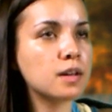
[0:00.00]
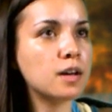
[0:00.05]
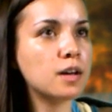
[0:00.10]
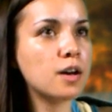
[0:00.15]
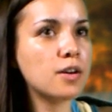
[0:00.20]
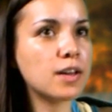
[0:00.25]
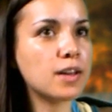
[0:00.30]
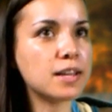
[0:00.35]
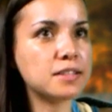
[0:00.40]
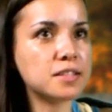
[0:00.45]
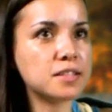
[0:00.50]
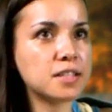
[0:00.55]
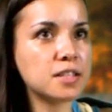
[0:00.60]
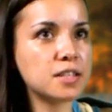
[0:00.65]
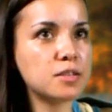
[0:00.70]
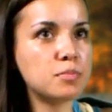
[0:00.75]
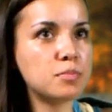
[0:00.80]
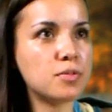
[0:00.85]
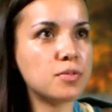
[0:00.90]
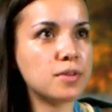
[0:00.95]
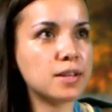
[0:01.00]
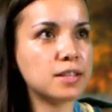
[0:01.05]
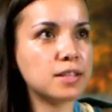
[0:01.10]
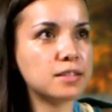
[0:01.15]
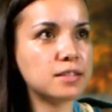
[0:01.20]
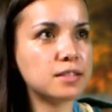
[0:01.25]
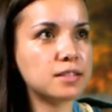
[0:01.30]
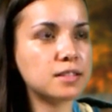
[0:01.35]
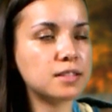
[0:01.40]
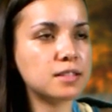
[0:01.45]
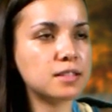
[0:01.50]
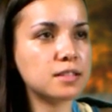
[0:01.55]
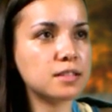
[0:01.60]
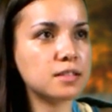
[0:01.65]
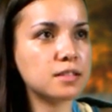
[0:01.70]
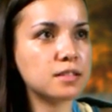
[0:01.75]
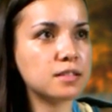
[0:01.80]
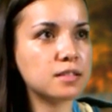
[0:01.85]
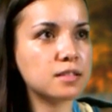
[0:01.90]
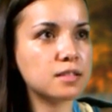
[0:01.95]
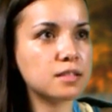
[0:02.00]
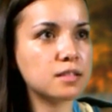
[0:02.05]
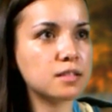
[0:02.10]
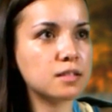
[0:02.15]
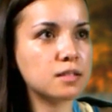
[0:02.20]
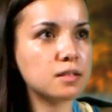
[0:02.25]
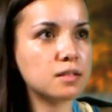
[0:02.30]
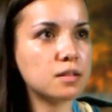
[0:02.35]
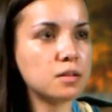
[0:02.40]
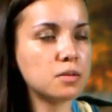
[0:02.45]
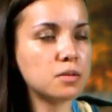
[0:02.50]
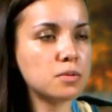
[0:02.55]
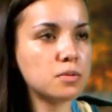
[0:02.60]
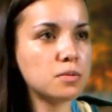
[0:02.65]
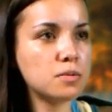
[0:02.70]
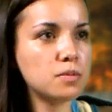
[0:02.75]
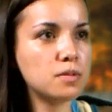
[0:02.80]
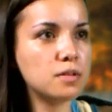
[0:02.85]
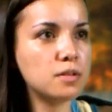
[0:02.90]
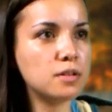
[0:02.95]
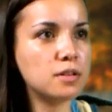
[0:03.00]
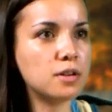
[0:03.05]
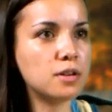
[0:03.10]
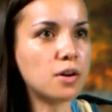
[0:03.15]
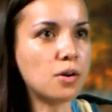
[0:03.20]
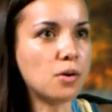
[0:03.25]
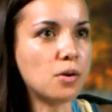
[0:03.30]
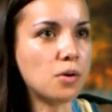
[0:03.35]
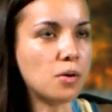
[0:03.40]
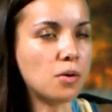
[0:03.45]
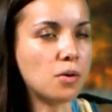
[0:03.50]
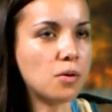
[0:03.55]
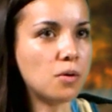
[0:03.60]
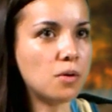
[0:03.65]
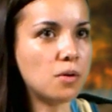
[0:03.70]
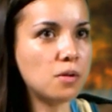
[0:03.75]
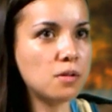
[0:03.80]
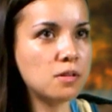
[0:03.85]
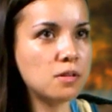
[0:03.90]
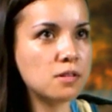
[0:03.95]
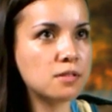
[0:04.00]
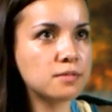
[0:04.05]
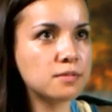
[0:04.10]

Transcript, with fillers: Okay, skill points. Oh, gall.